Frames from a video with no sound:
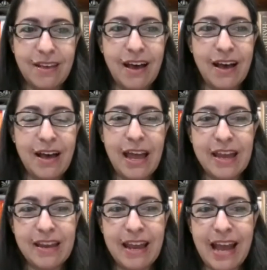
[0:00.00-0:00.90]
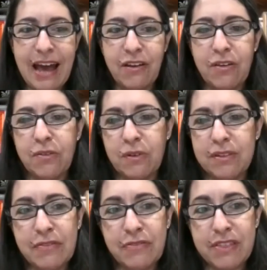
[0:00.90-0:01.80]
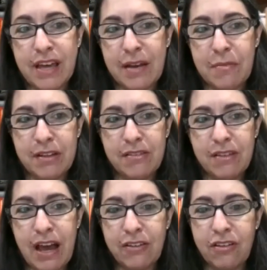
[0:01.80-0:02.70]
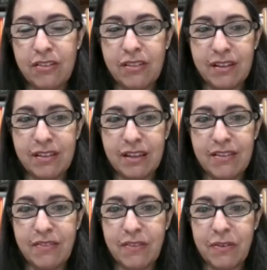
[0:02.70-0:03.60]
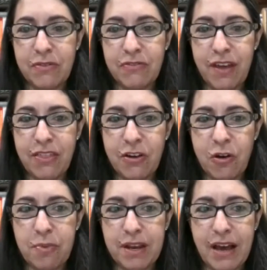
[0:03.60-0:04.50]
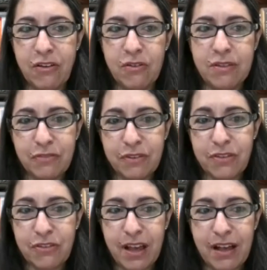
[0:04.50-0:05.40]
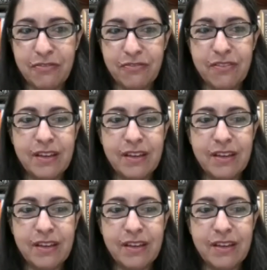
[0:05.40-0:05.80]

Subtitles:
And how do you live with that? I mean, not just the sense of living with faith and hope, but how do you live with yourself